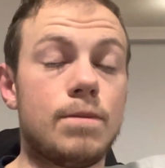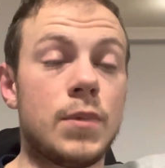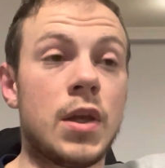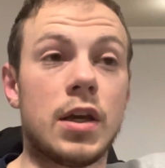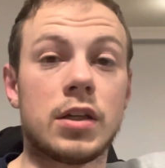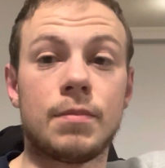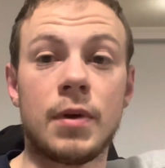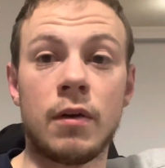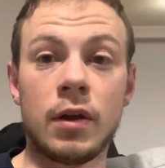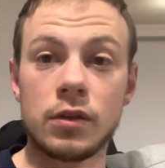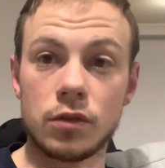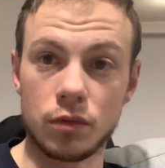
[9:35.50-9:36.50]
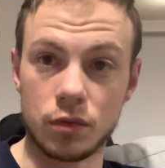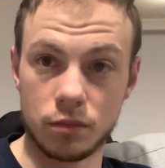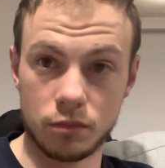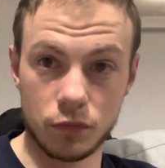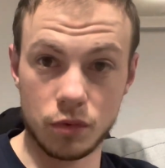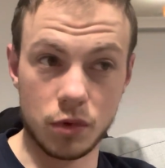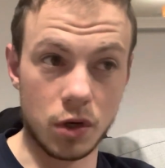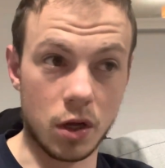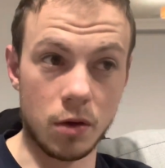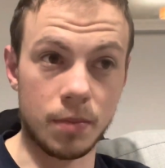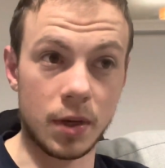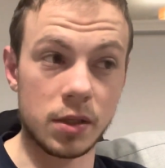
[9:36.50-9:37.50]
yeah experience or you
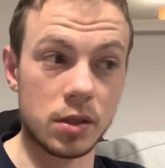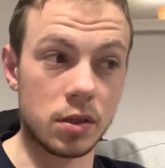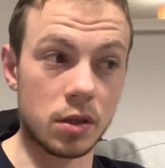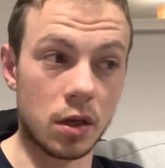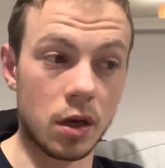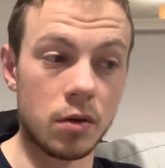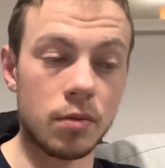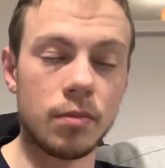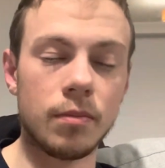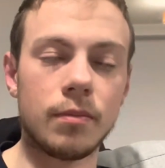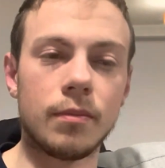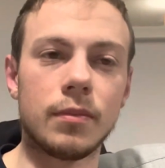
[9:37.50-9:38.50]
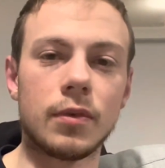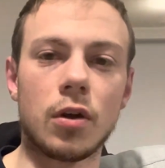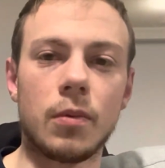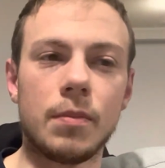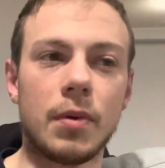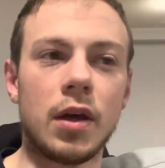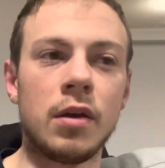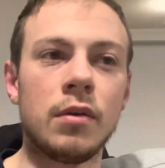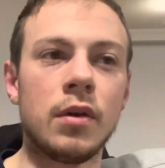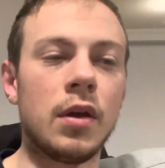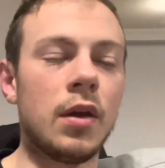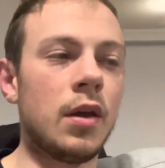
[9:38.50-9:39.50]
know places to go comment below
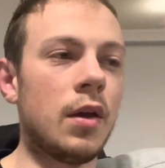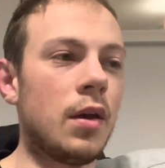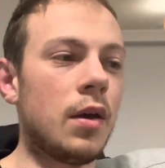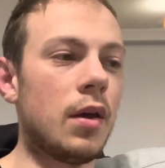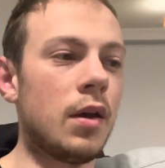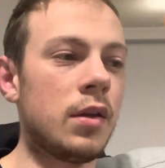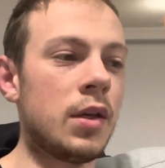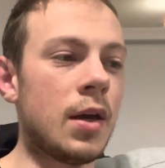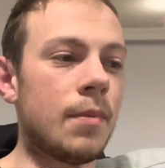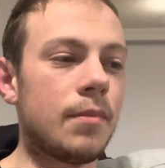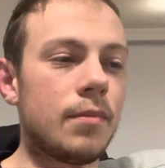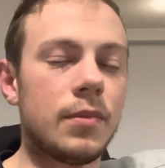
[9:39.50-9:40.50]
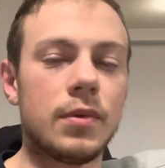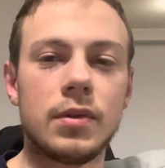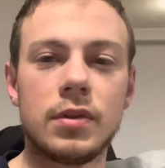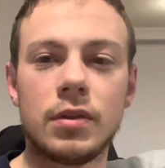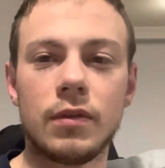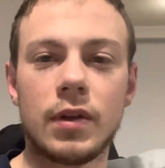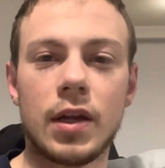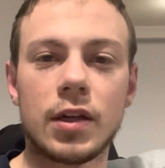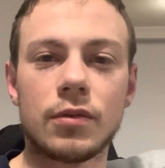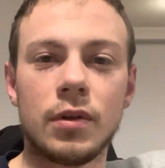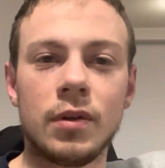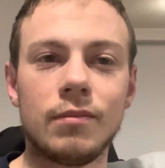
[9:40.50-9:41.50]
and yeah until the
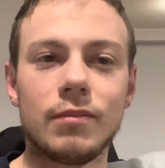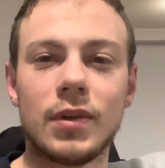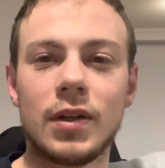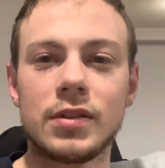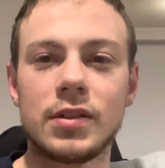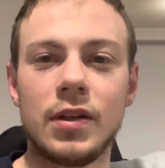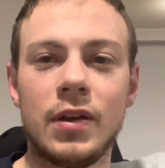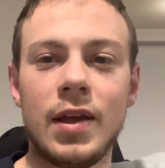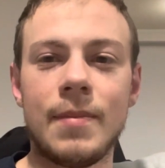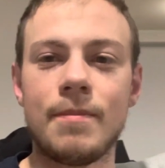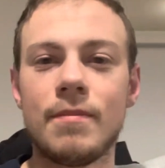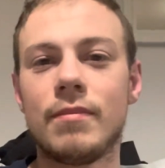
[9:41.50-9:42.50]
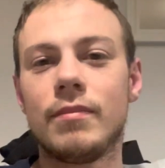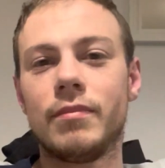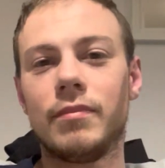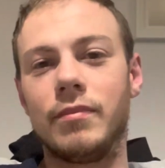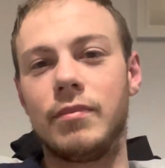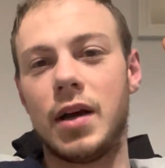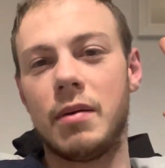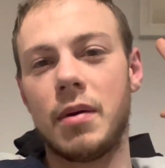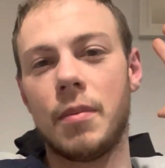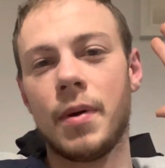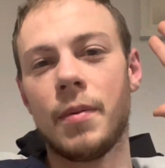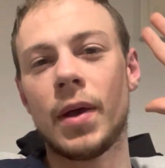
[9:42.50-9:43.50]
next one i'll see you then bye bye
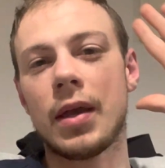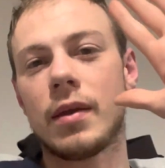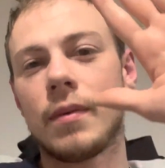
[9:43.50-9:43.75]
bye,